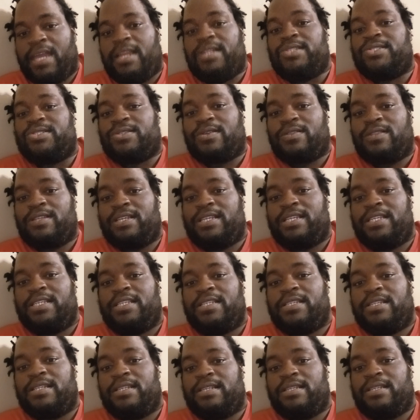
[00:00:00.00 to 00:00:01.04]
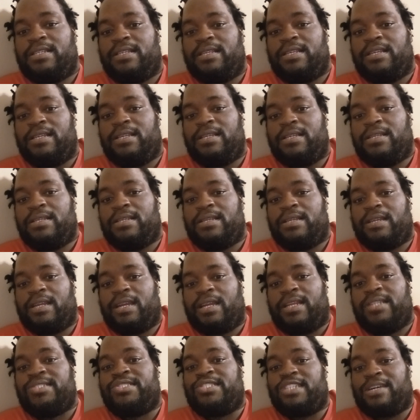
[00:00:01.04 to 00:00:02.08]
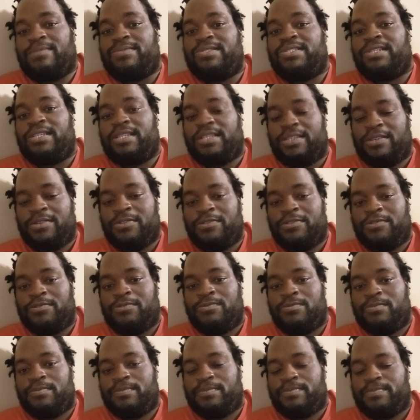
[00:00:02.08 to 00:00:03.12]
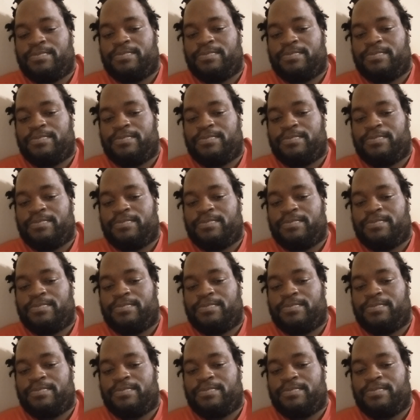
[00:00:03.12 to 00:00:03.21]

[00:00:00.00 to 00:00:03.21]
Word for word: And it's only, and it's up to you